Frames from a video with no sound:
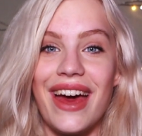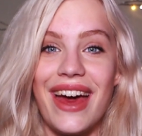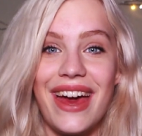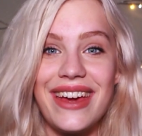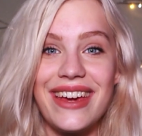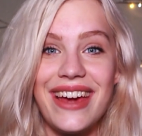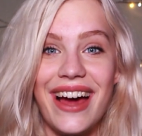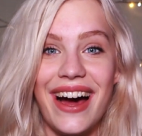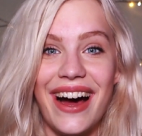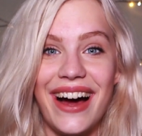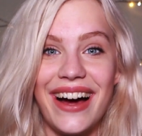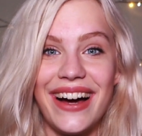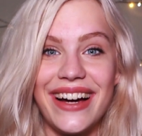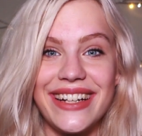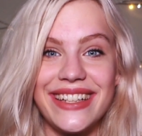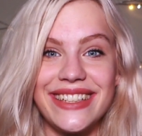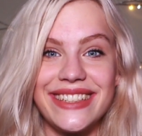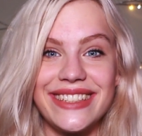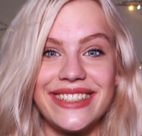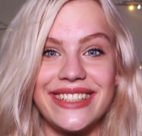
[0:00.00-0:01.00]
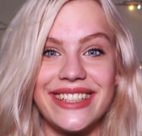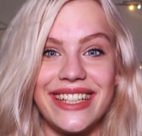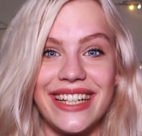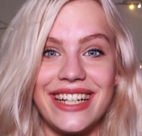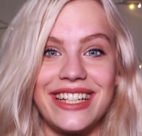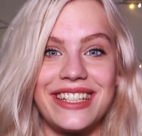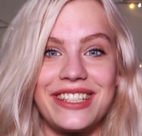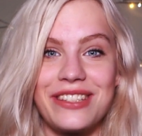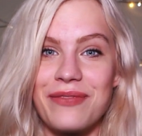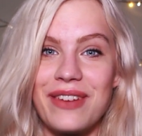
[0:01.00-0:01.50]
Hey guys,
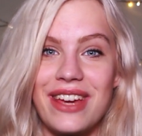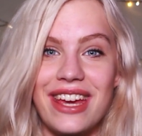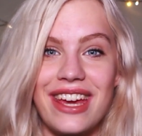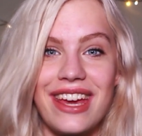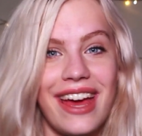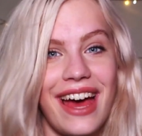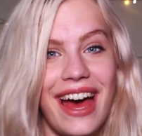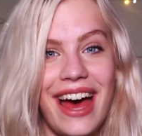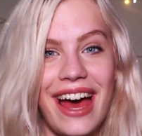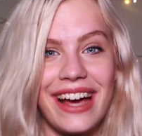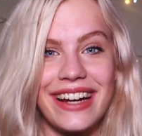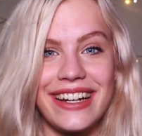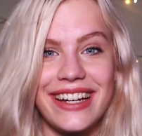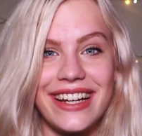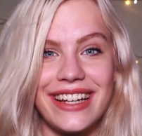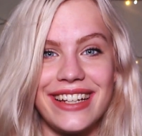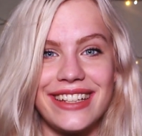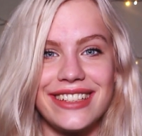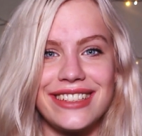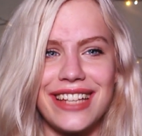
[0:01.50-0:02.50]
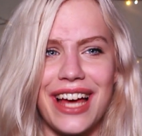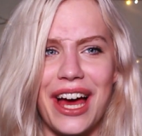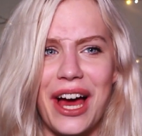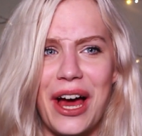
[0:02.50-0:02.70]
it's me, Agnes.